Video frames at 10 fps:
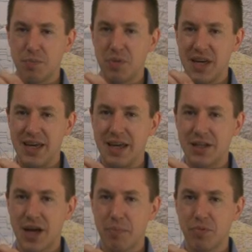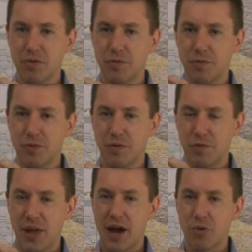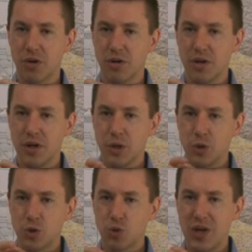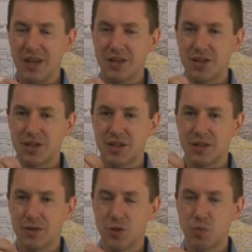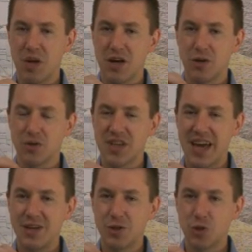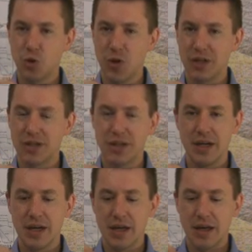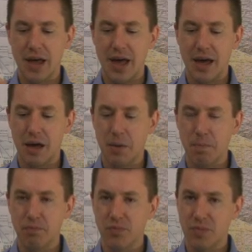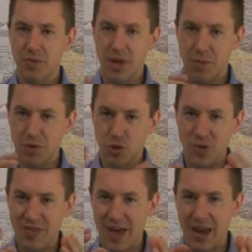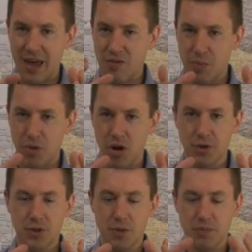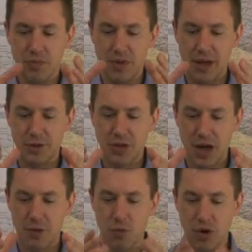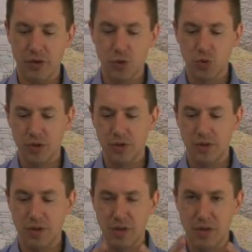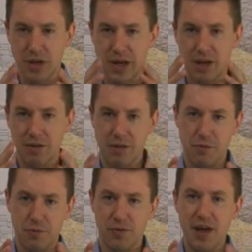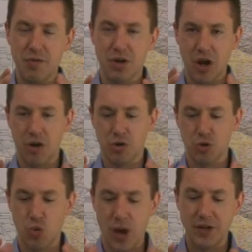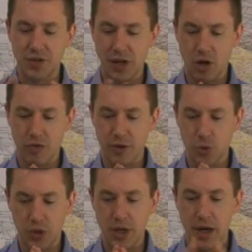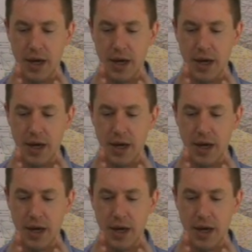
pea type of flower, sweet smell, taste to it. In between that and the parsnip, that's kind of where this one is. The flavor character is resting on this one.